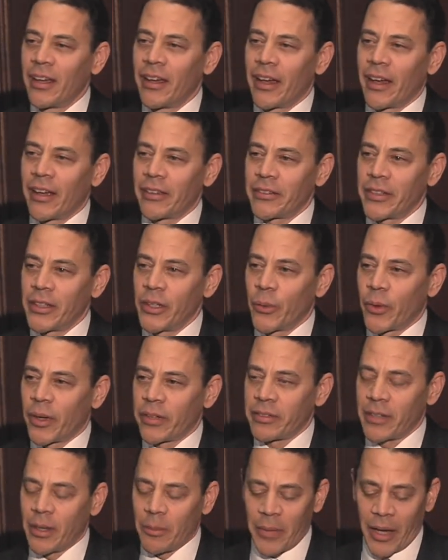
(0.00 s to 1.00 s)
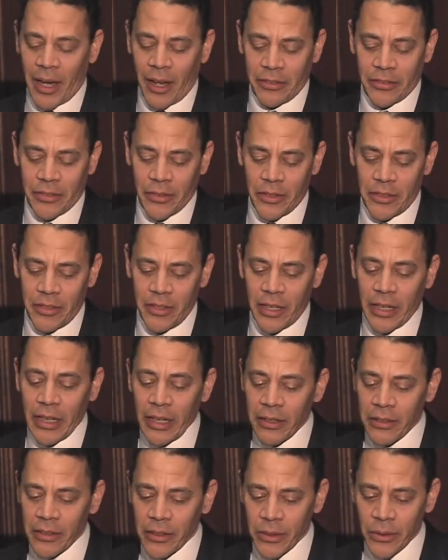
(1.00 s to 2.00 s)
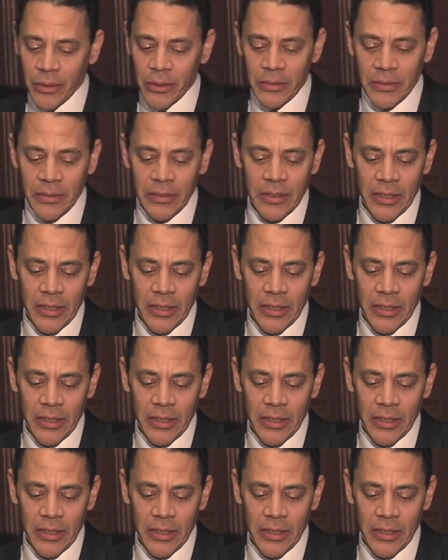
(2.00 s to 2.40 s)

as the U.S. ambassador to the EU,